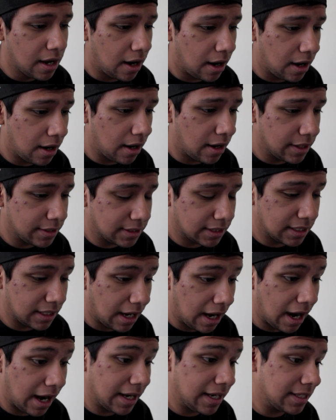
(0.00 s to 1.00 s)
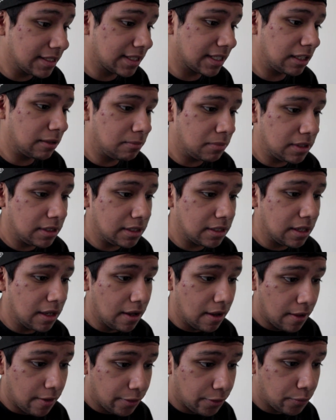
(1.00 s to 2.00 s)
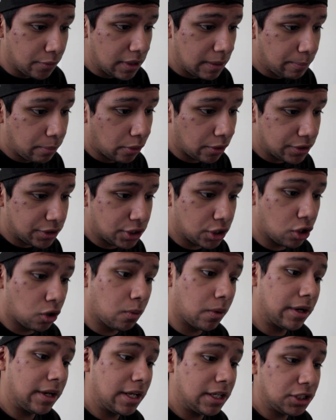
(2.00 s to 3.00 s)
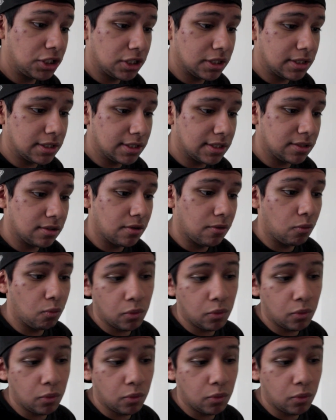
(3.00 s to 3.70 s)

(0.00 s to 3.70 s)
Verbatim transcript: Its height is going to be 3.01 inches,